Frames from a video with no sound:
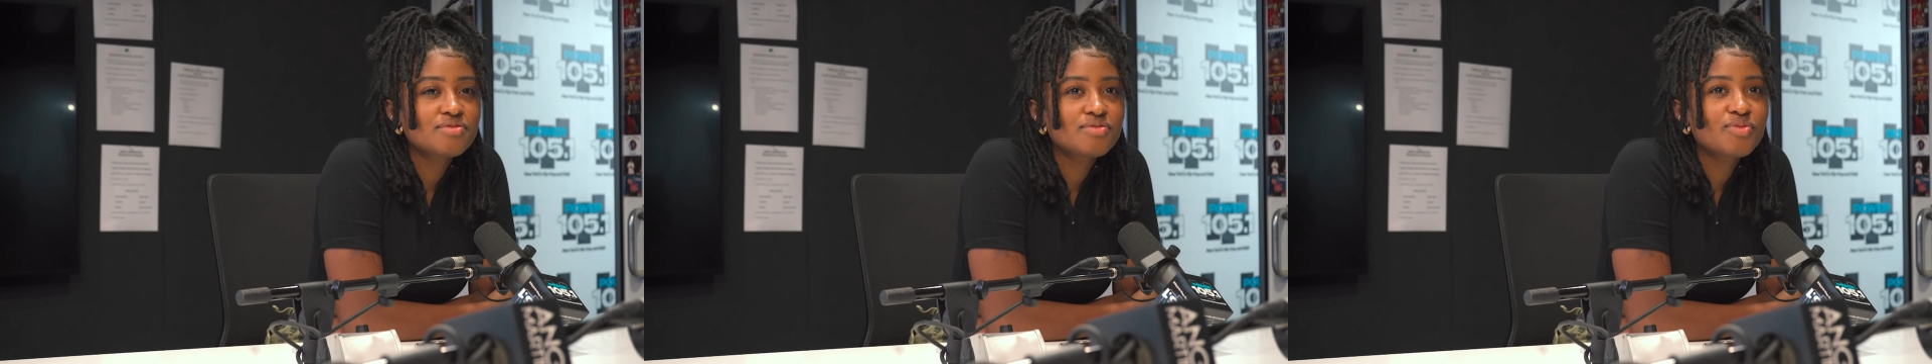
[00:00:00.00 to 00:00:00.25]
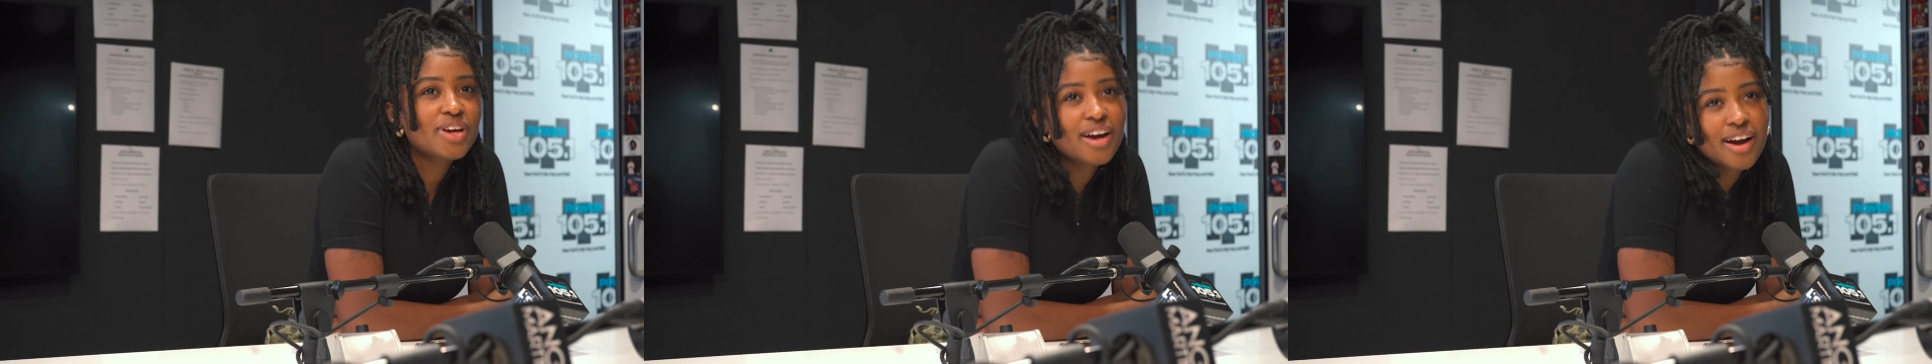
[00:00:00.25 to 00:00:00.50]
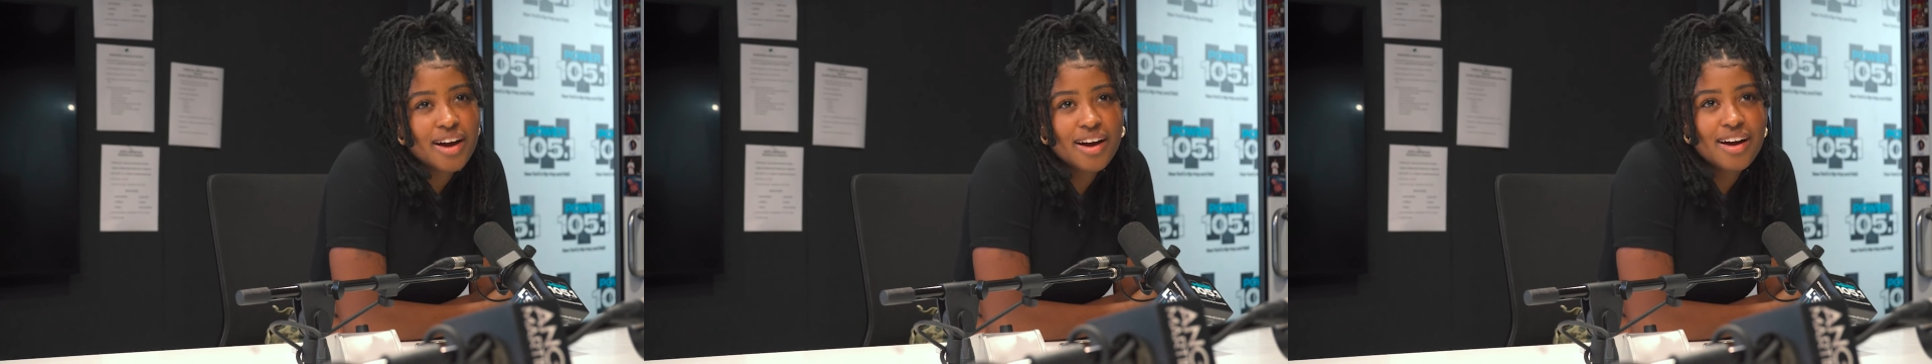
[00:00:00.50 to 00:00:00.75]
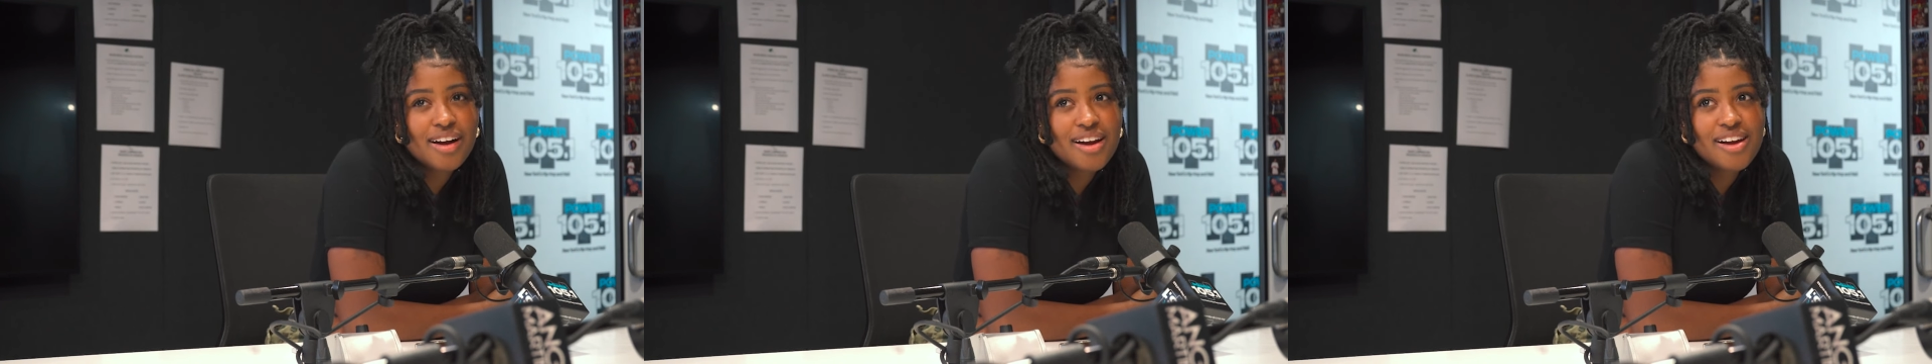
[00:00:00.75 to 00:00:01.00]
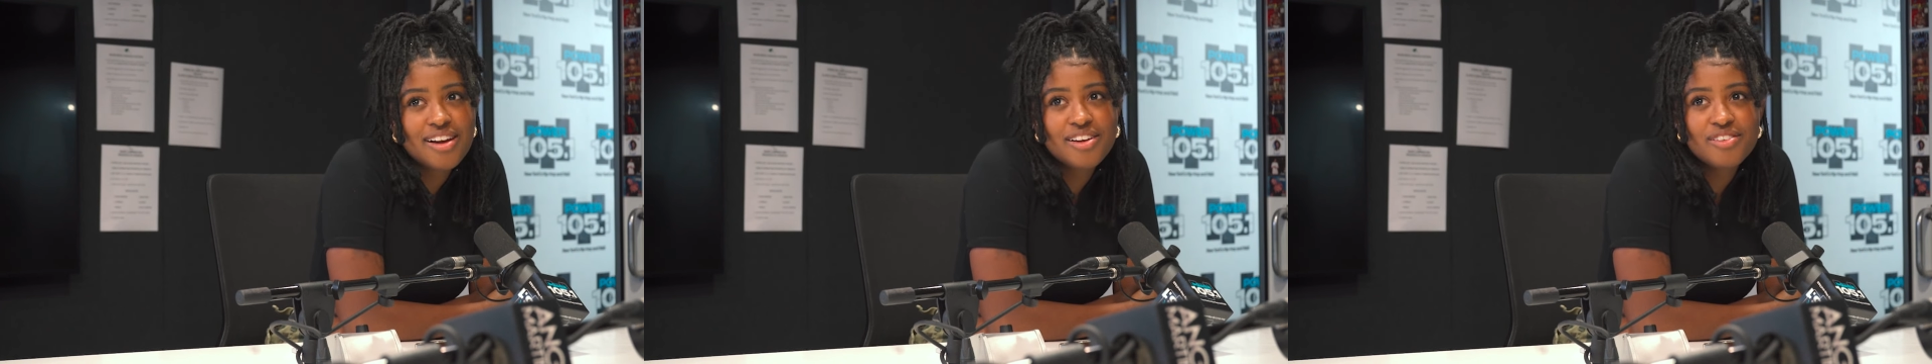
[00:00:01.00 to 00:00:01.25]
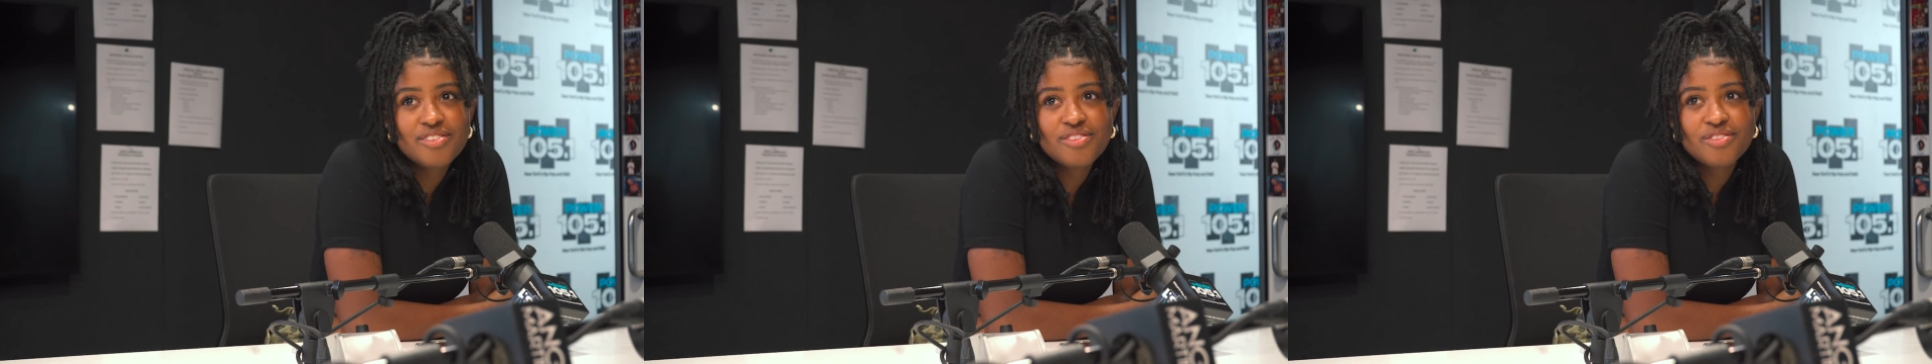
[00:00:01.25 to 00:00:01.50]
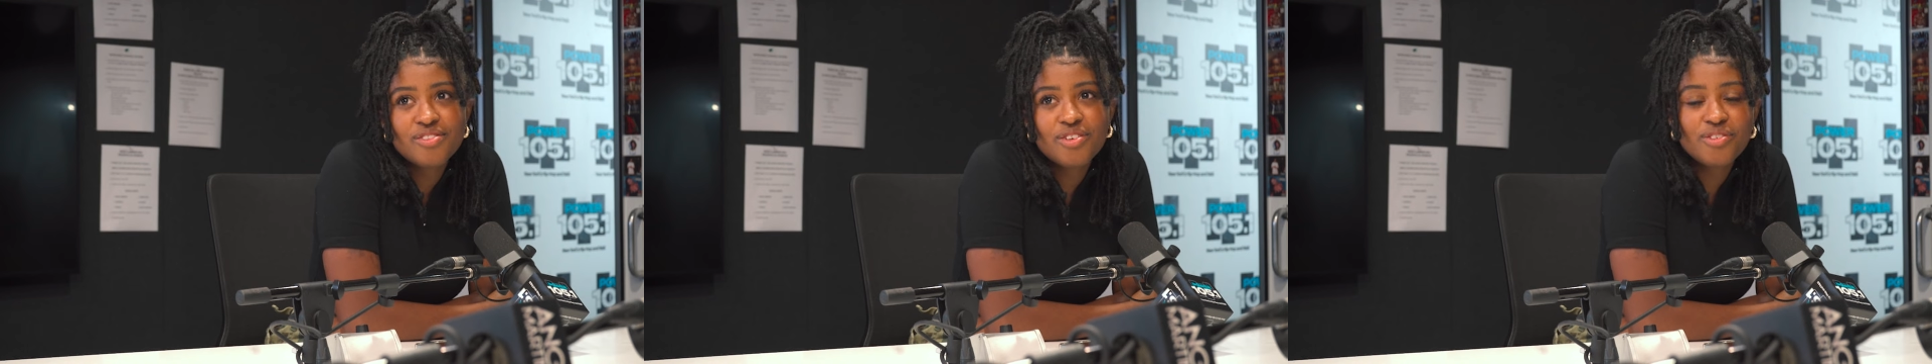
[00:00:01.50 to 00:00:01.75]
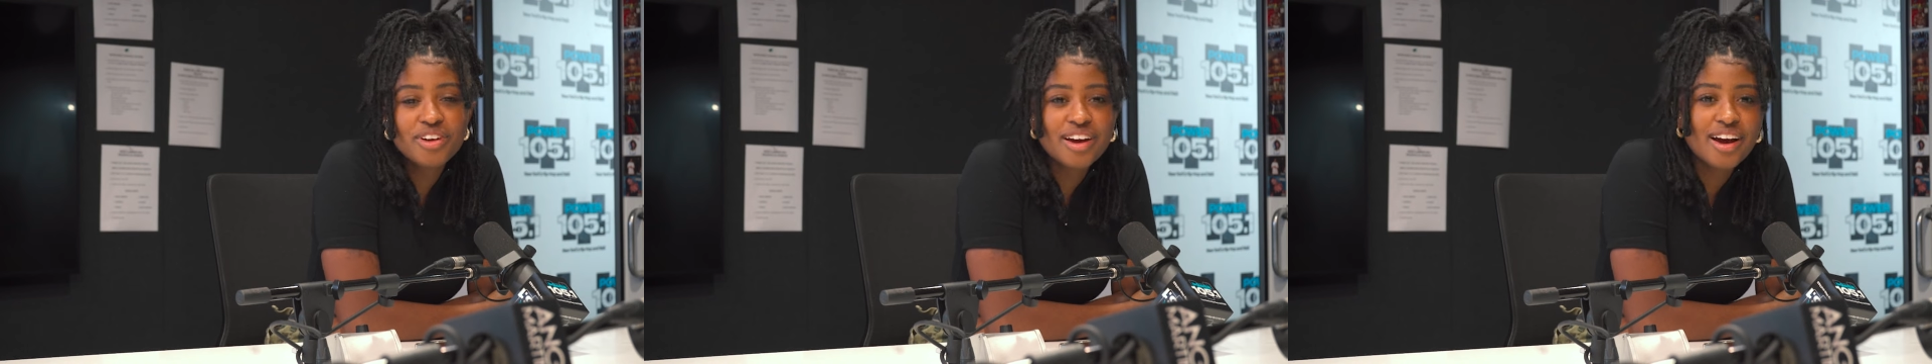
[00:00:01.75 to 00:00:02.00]
Who we
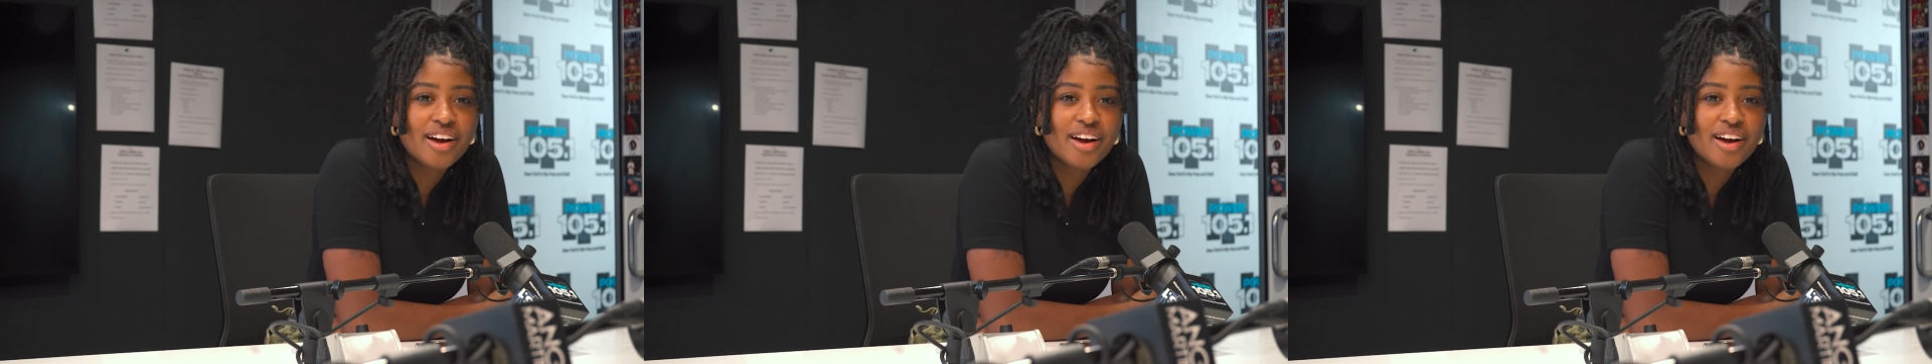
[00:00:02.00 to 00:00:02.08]
got? I